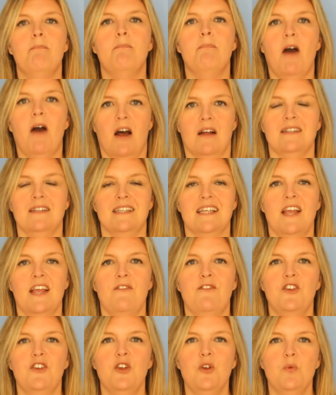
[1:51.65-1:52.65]
but
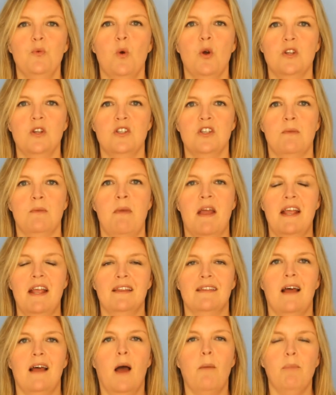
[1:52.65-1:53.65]
if you want to
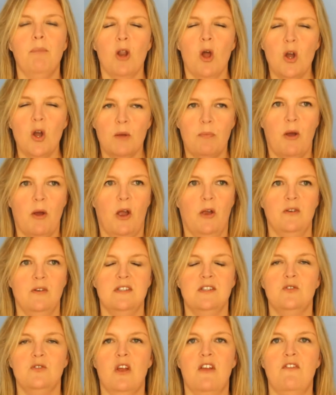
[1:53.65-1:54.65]
make a blog
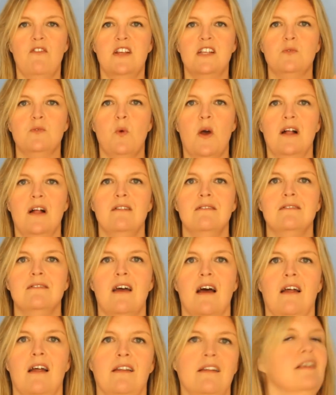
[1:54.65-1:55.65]
post, if it's well
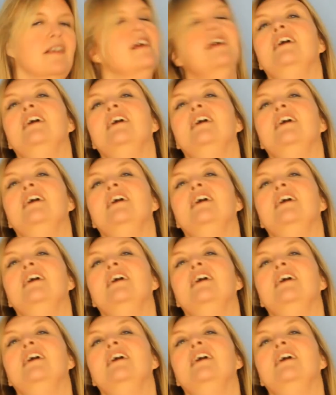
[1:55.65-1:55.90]
done,